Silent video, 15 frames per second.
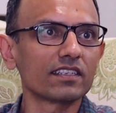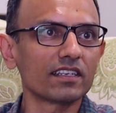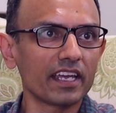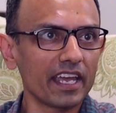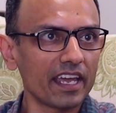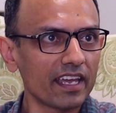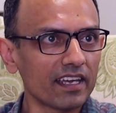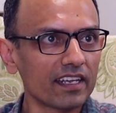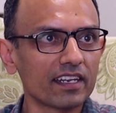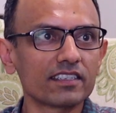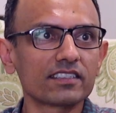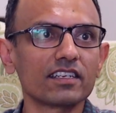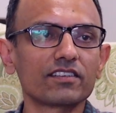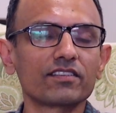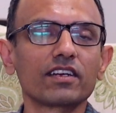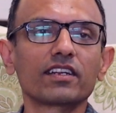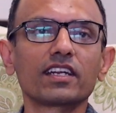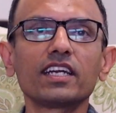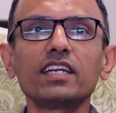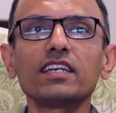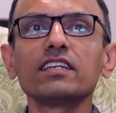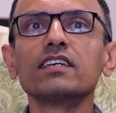air, etc.
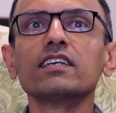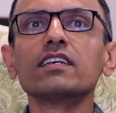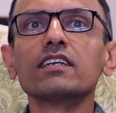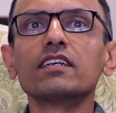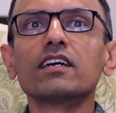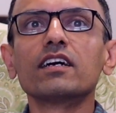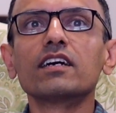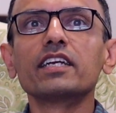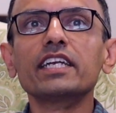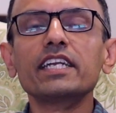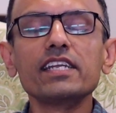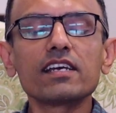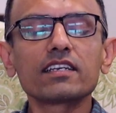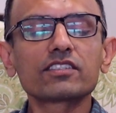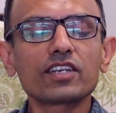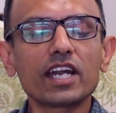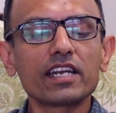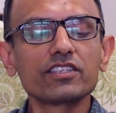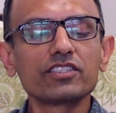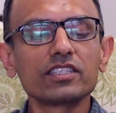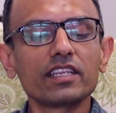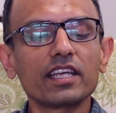Right? India's
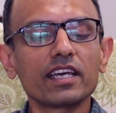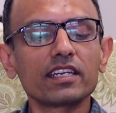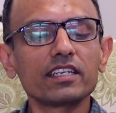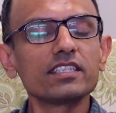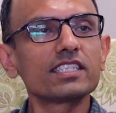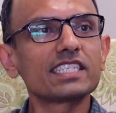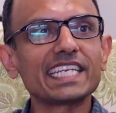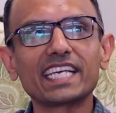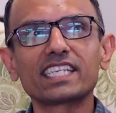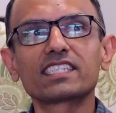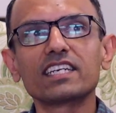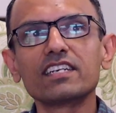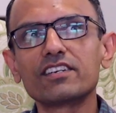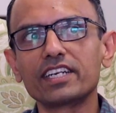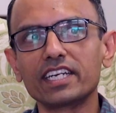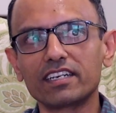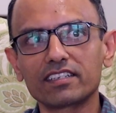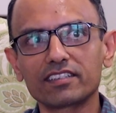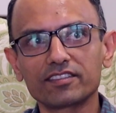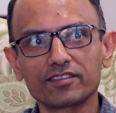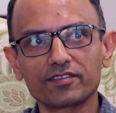strategy there is test and treat.